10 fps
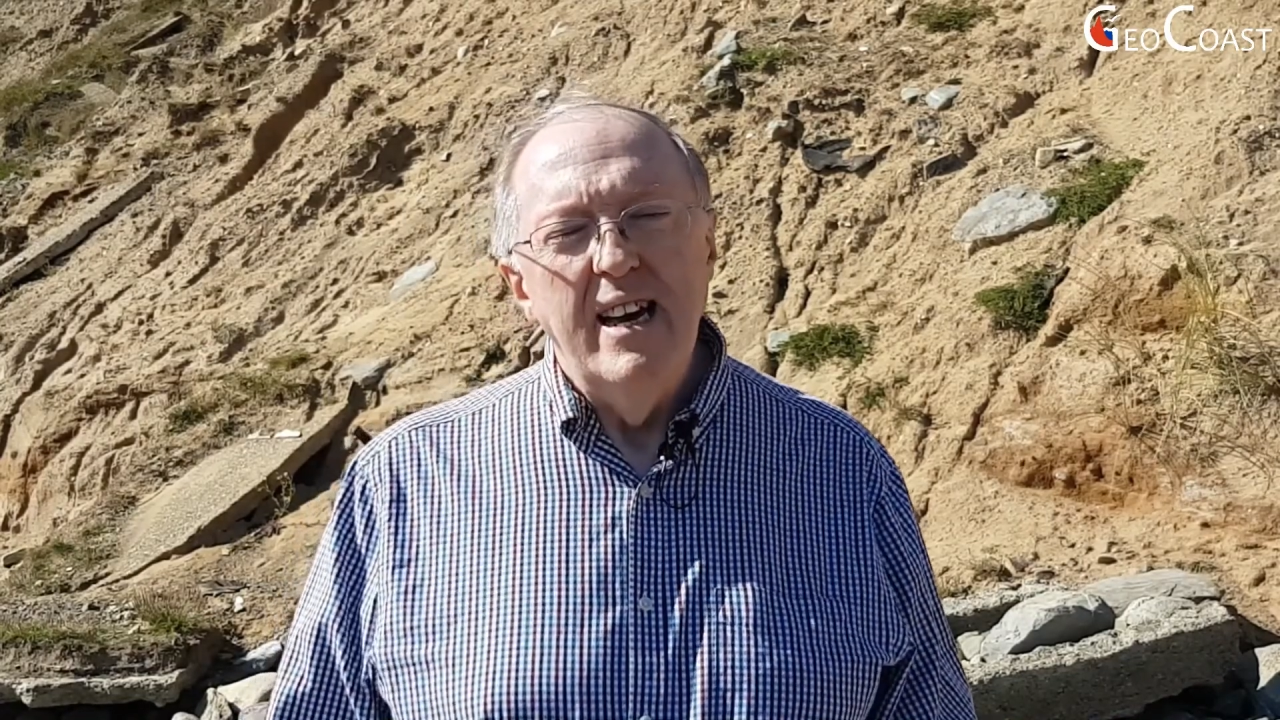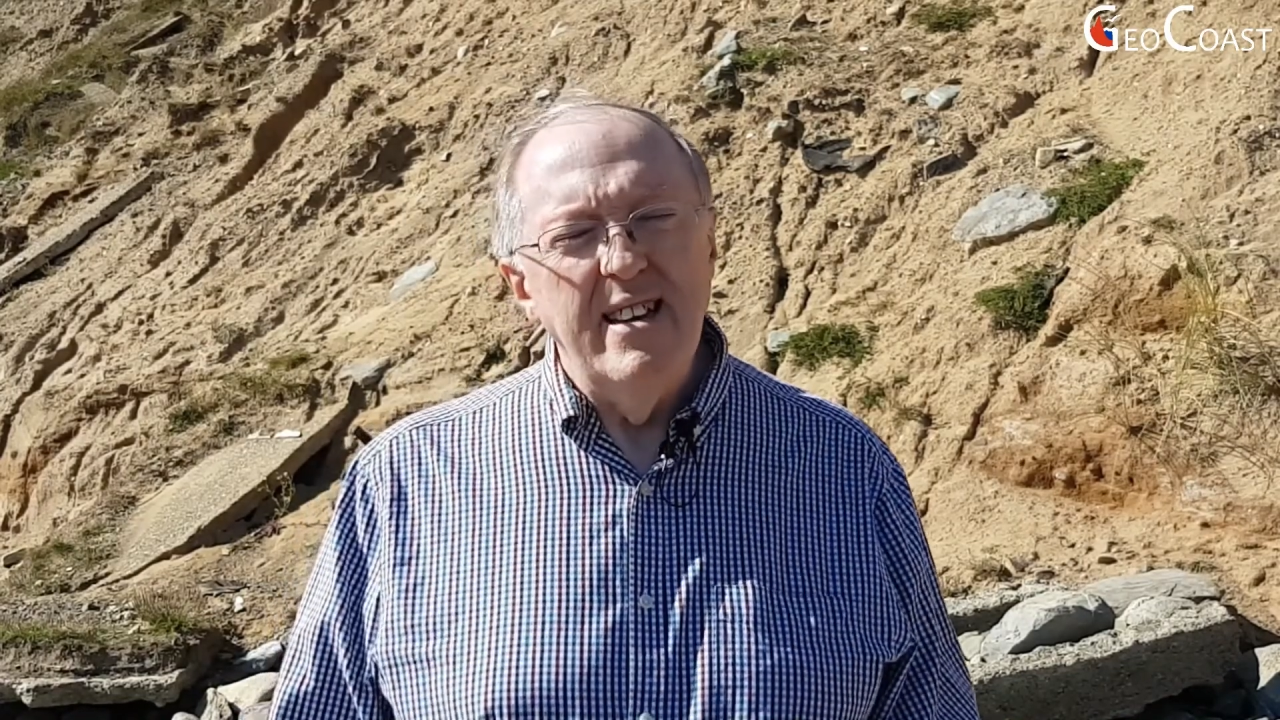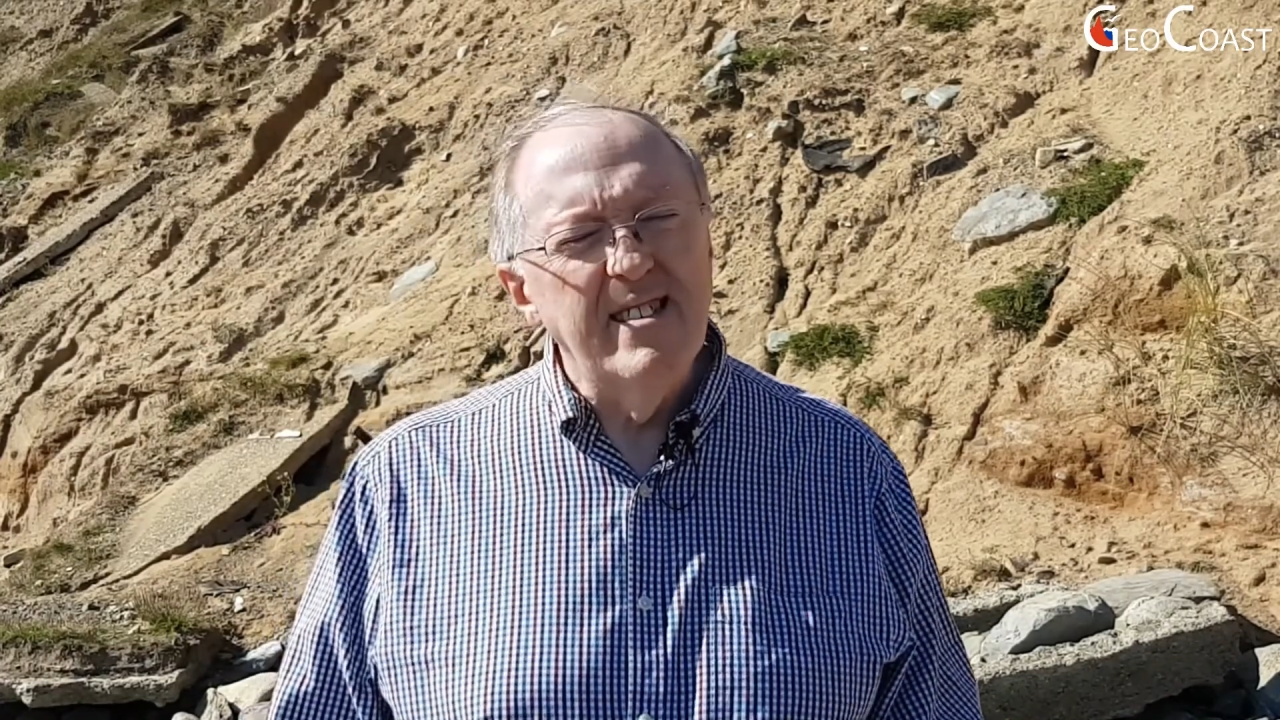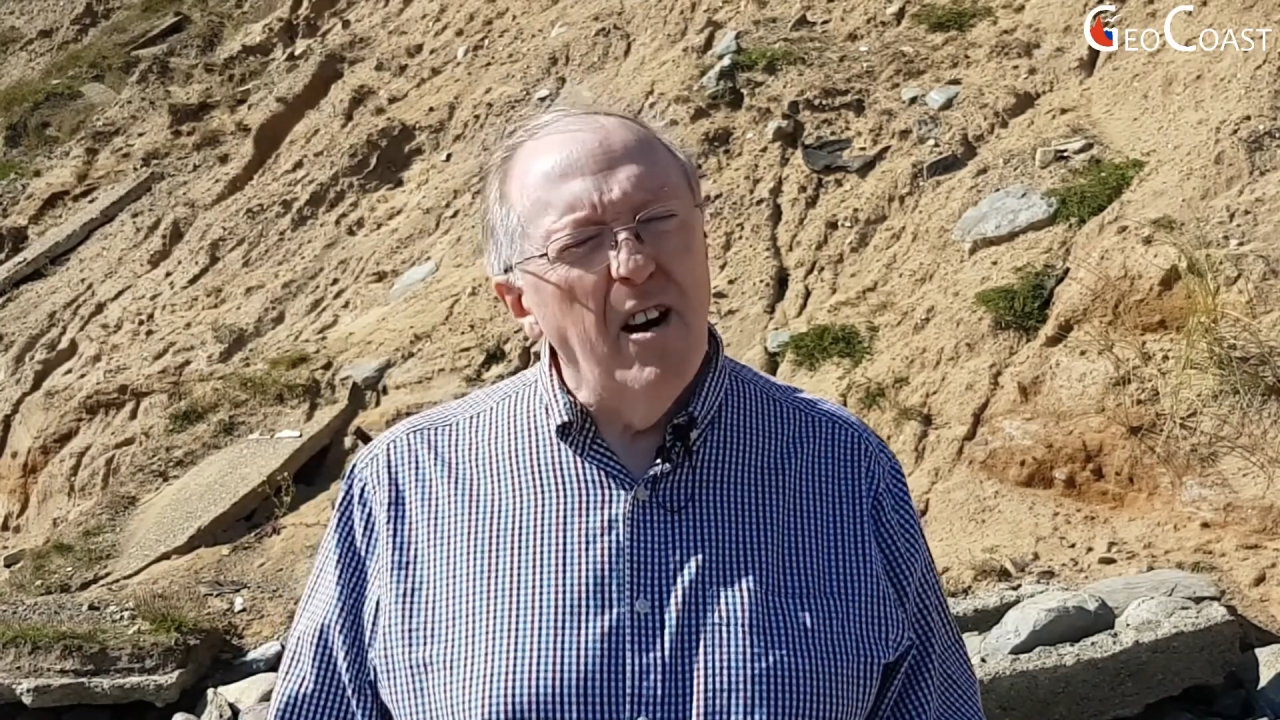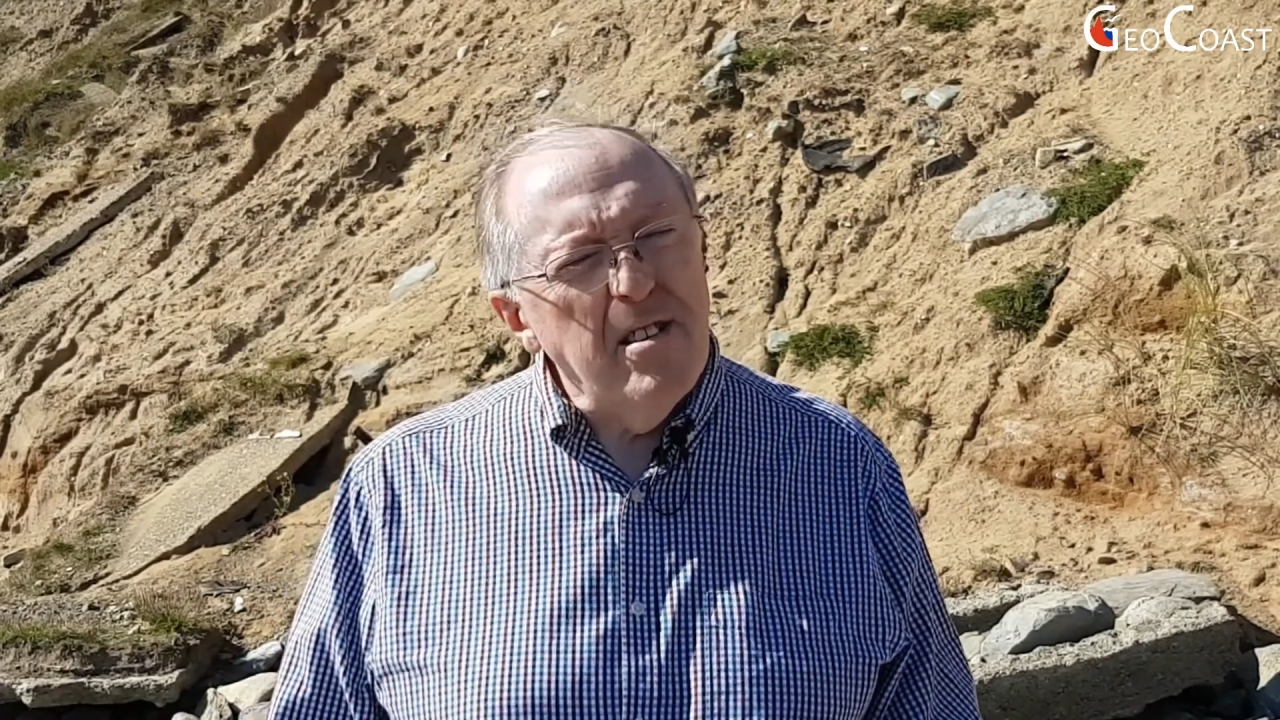
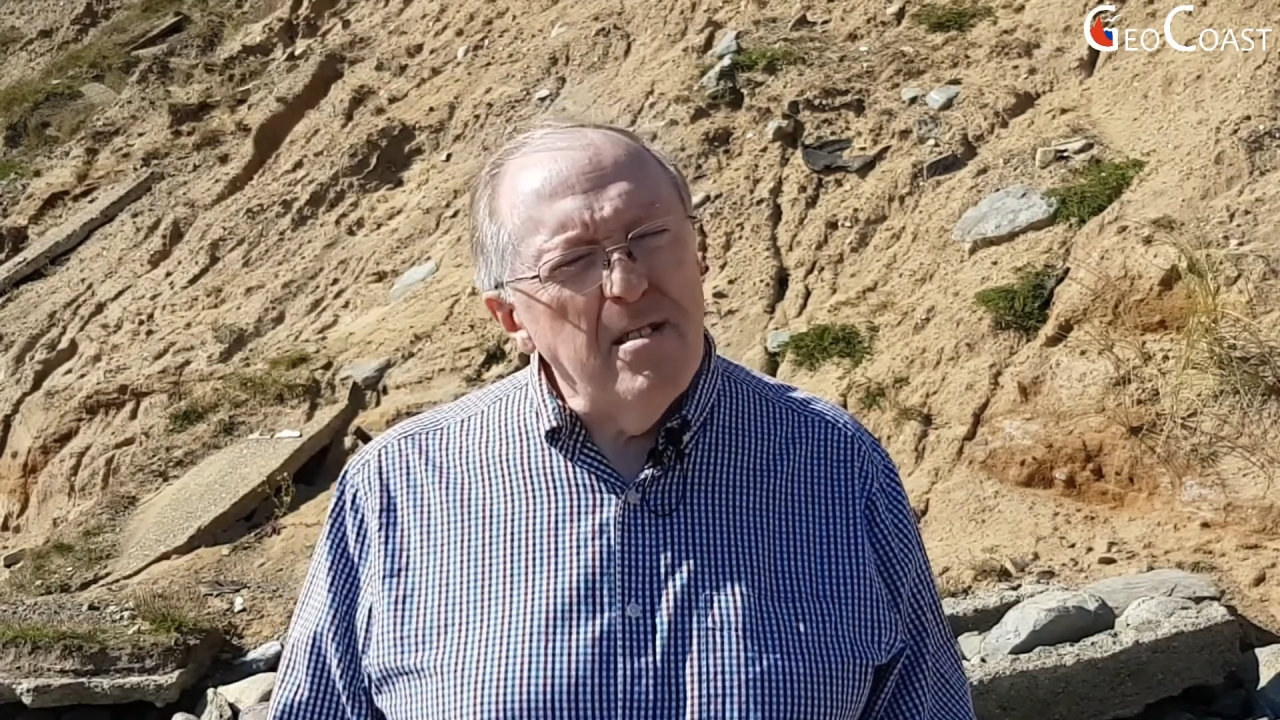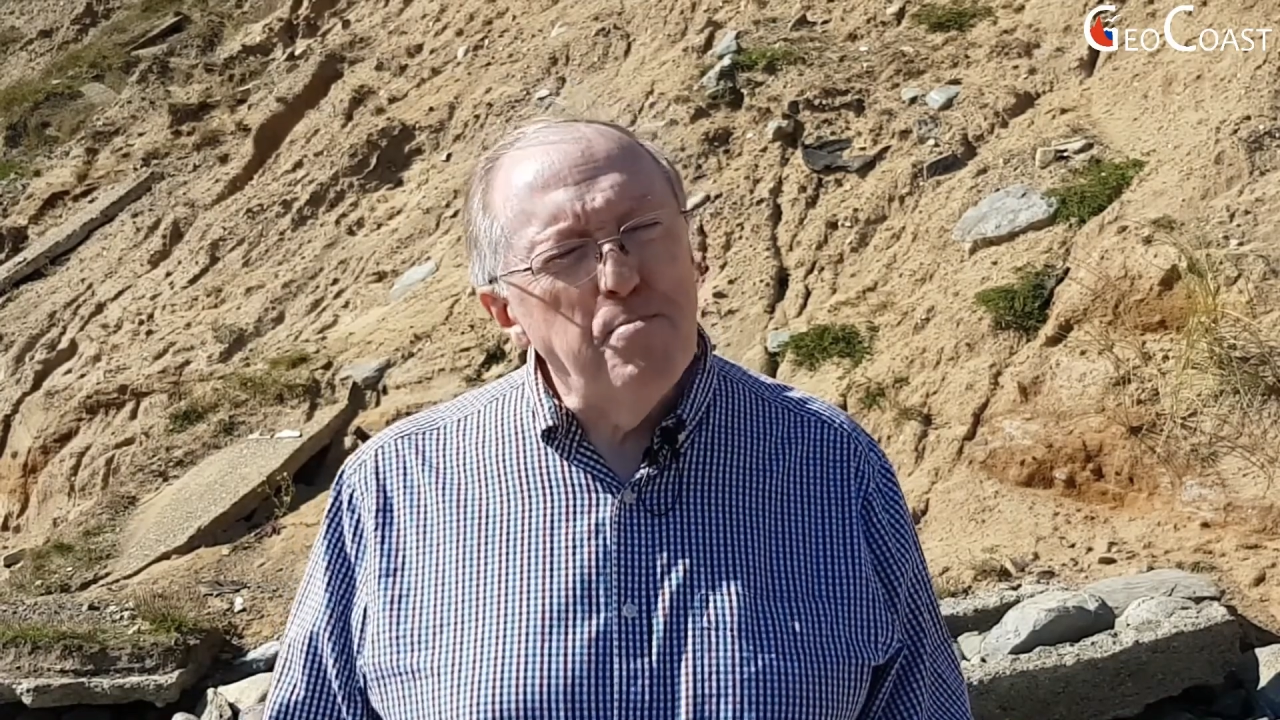It's not a